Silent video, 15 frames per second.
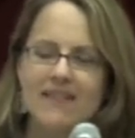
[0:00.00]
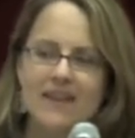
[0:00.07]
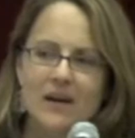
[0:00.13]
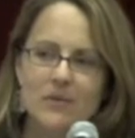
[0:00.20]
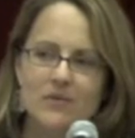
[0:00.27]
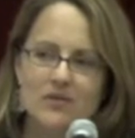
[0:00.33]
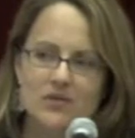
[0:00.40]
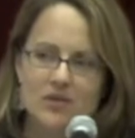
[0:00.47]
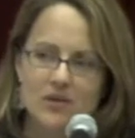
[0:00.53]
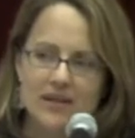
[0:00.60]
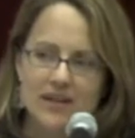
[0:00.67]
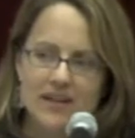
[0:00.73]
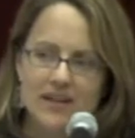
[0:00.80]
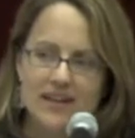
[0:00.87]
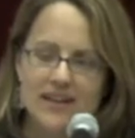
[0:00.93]
And that was
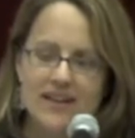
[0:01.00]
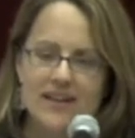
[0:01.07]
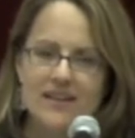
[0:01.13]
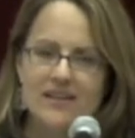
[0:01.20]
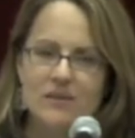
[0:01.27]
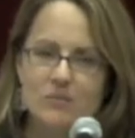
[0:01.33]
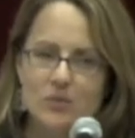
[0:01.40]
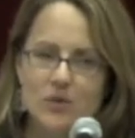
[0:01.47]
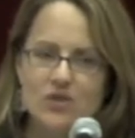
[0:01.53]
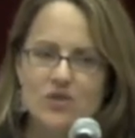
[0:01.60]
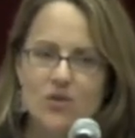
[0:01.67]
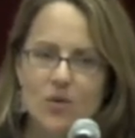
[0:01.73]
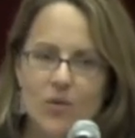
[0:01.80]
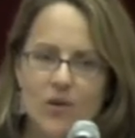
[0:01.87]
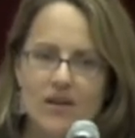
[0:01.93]
during the
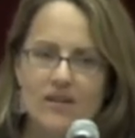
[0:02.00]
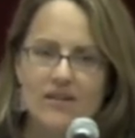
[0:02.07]
Bush-Gore